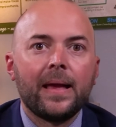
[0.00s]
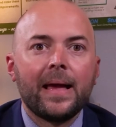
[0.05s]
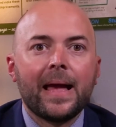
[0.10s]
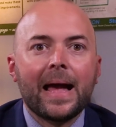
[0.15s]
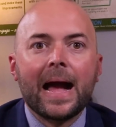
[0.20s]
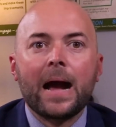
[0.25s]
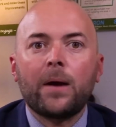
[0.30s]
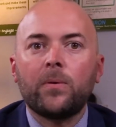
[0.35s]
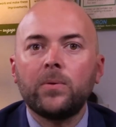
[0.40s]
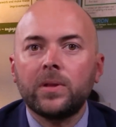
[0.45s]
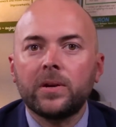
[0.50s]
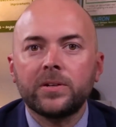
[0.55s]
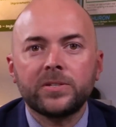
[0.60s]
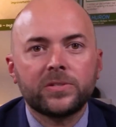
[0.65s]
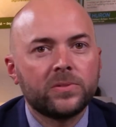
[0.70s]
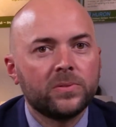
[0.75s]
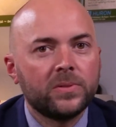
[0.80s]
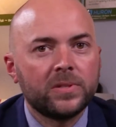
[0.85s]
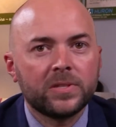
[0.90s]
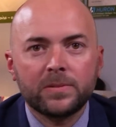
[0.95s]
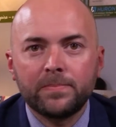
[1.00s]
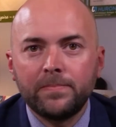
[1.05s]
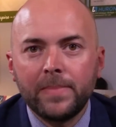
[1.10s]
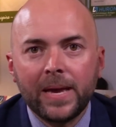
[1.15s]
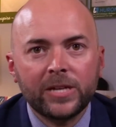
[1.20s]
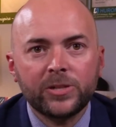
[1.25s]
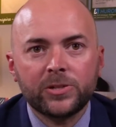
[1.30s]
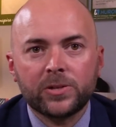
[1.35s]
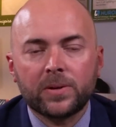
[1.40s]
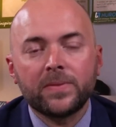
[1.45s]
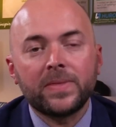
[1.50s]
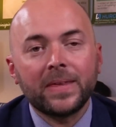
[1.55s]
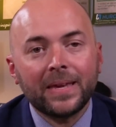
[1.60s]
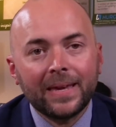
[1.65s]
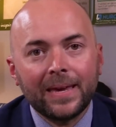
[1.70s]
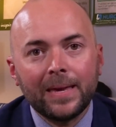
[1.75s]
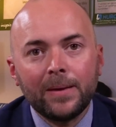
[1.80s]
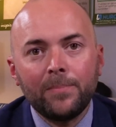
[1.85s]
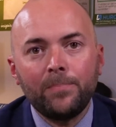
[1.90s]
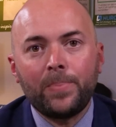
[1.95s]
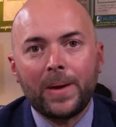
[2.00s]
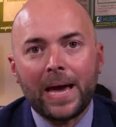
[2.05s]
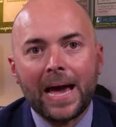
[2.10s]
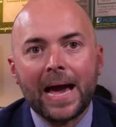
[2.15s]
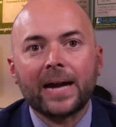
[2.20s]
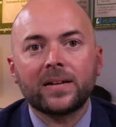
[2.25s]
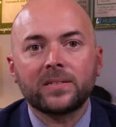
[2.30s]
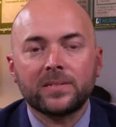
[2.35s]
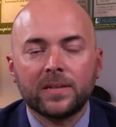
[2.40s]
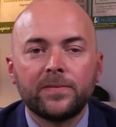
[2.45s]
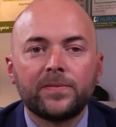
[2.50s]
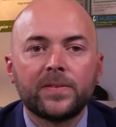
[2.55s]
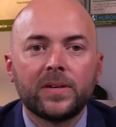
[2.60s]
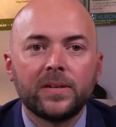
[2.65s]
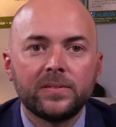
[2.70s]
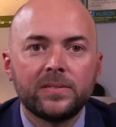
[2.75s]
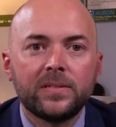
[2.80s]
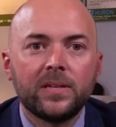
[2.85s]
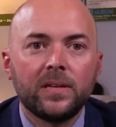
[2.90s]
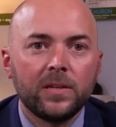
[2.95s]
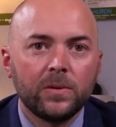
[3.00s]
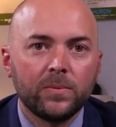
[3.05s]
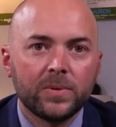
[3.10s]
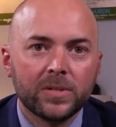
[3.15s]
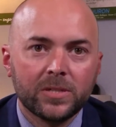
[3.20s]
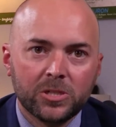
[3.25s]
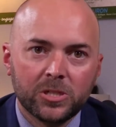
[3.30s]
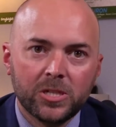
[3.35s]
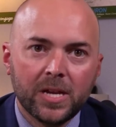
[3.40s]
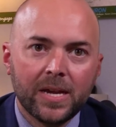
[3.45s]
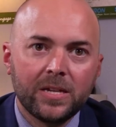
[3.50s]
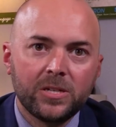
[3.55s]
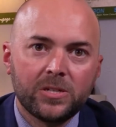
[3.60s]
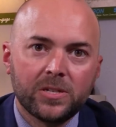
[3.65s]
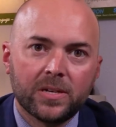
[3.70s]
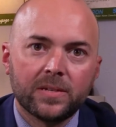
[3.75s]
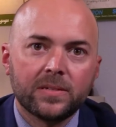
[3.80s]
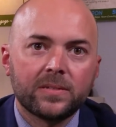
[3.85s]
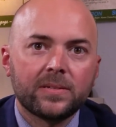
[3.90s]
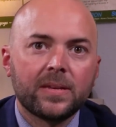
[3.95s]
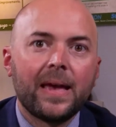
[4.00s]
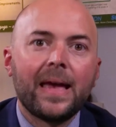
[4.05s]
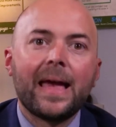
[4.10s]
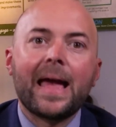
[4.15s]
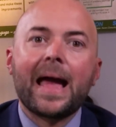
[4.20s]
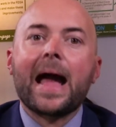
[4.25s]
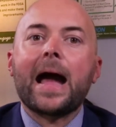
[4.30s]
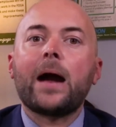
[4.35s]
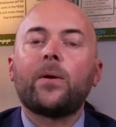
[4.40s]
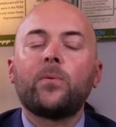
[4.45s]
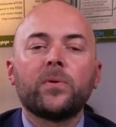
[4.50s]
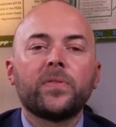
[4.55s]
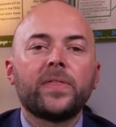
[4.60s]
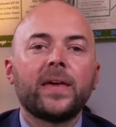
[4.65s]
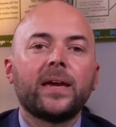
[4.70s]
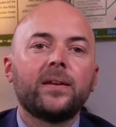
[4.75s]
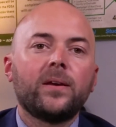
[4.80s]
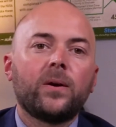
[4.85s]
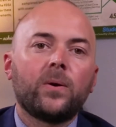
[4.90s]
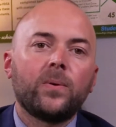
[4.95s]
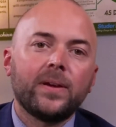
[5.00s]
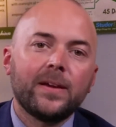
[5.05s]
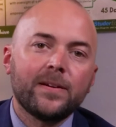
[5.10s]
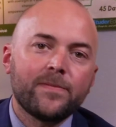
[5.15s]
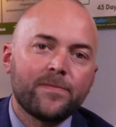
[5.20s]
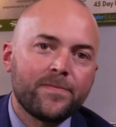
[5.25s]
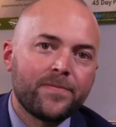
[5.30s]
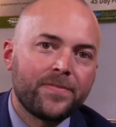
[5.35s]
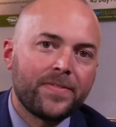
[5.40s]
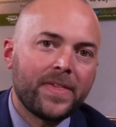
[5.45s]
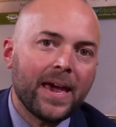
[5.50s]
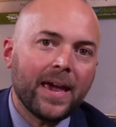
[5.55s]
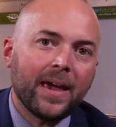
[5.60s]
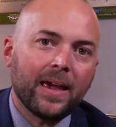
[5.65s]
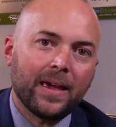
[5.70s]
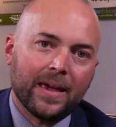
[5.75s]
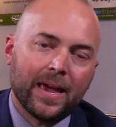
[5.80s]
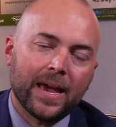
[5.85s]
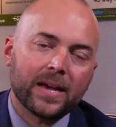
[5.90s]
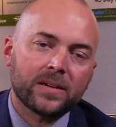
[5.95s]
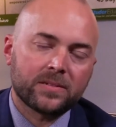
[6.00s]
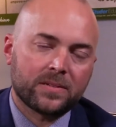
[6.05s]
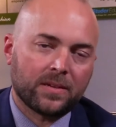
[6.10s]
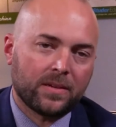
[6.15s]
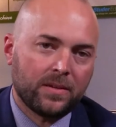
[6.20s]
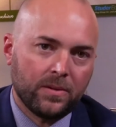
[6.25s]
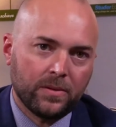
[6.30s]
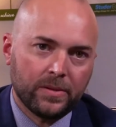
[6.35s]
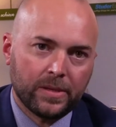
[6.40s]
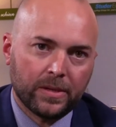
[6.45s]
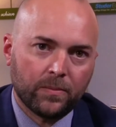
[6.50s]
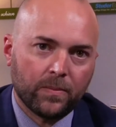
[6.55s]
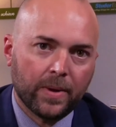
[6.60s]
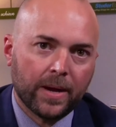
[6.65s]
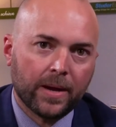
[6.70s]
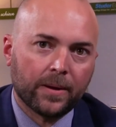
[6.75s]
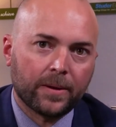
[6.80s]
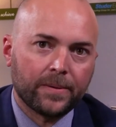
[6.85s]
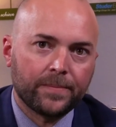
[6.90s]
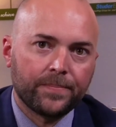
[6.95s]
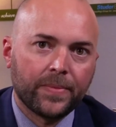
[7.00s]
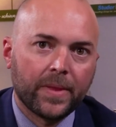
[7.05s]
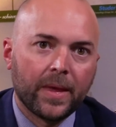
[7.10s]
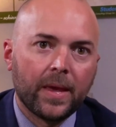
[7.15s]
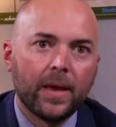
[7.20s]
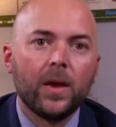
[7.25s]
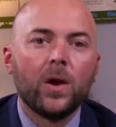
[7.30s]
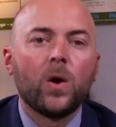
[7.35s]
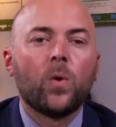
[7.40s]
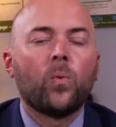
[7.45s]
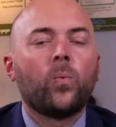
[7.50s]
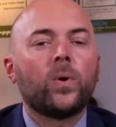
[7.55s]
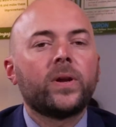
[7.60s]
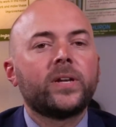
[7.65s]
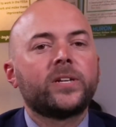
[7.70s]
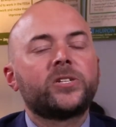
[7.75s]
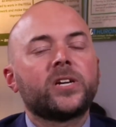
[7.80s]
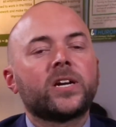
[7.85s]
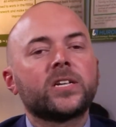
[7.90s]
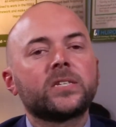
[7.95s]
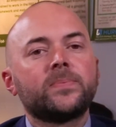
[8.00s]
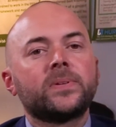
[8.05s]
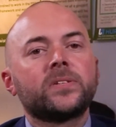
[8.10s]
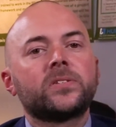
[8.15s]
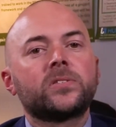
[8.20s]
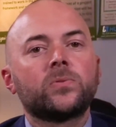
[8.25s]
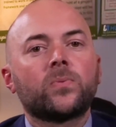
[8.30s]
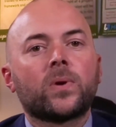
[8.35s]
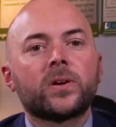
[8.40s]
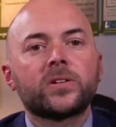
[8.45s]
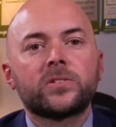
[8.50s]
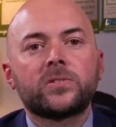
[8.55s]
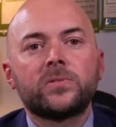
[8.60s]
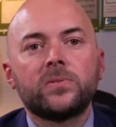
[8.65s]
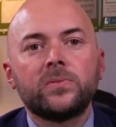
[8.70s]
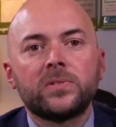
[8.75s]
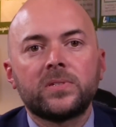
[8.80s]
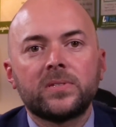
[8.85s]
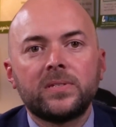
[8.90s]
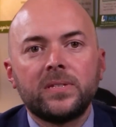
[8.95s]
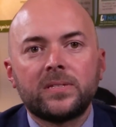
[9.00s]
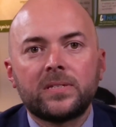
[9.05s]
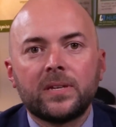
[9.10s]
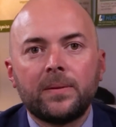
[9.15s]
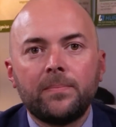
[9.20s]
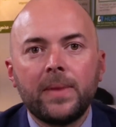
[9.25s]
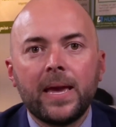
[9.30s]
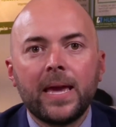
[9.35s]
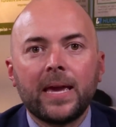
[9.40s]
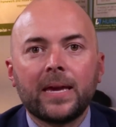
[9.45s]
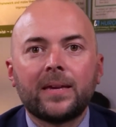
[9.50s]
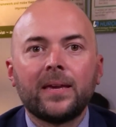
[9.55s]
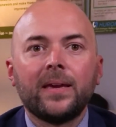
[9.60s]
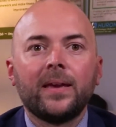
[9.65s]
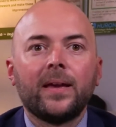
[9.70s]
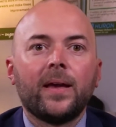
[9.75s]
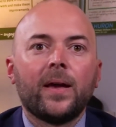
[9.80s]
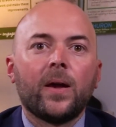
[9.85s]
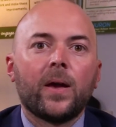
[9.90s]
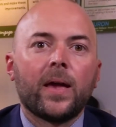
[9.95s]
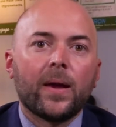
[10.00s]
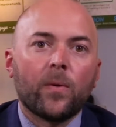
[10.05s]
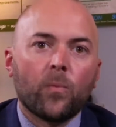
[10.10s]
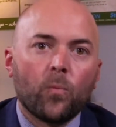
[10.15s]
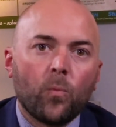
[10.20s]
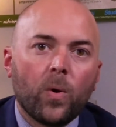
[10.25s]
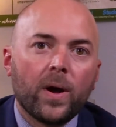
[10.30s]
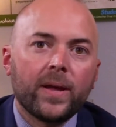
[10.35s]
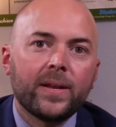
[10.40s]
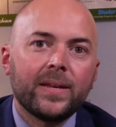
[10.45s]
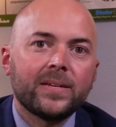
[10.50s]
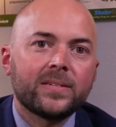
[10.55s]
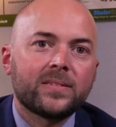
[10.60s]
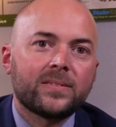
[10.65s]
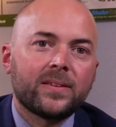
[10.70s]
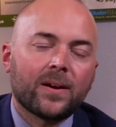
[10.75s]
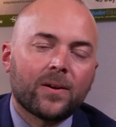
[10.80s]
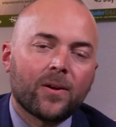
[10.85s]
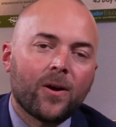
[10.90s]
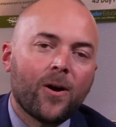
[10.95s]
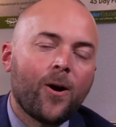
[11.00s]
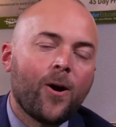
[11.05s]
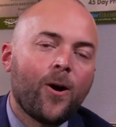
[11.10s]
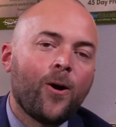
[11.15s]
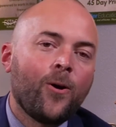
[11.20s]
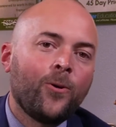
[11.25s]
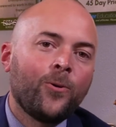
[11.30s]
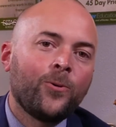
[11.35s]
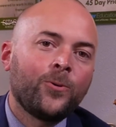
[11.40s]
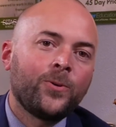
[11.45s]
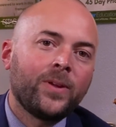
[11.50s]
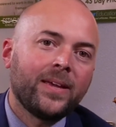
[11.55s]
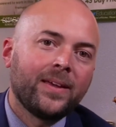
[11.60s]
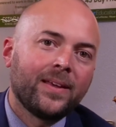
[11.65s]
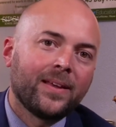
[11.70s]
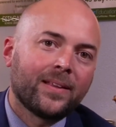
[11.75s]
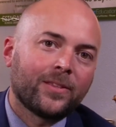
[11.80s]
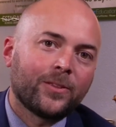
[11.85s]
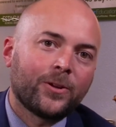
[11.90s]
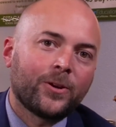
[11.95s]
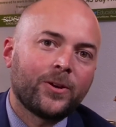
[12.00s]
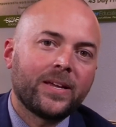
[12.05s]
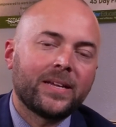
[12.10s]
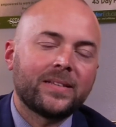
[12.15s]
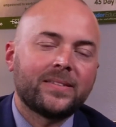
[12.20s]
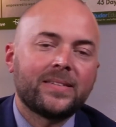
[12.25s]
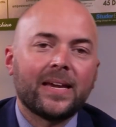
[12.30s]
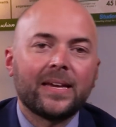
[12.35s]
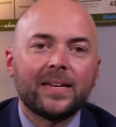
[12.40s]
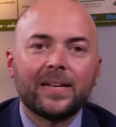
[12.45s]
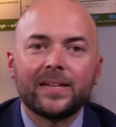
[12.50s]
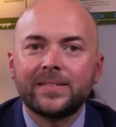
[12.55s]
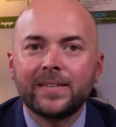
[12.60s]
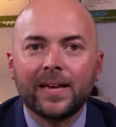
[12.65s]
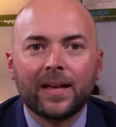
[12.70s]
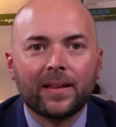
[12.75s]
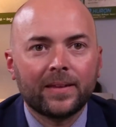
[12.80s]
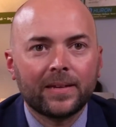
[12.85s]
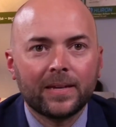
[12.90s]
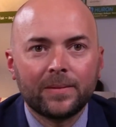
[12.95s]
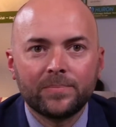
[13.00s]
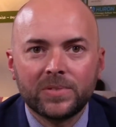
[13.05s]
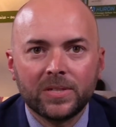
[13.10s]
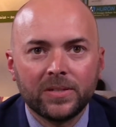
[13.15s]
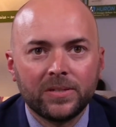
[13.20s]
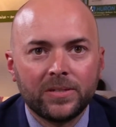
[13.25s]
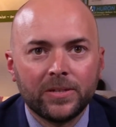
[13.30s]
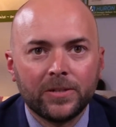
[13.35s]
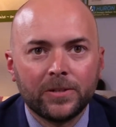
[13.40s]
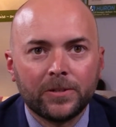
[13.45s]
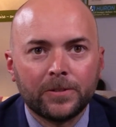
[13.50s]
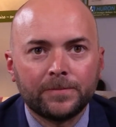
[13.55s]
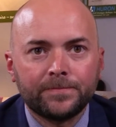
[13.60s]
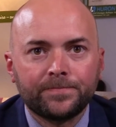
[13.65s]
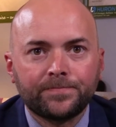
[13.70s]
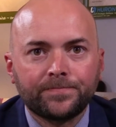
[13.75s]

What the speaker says: How will our students measure the impact of continuous changes? How will they know if they executed well? What adjustments do our students need to make? What is their own learning data telling them to do?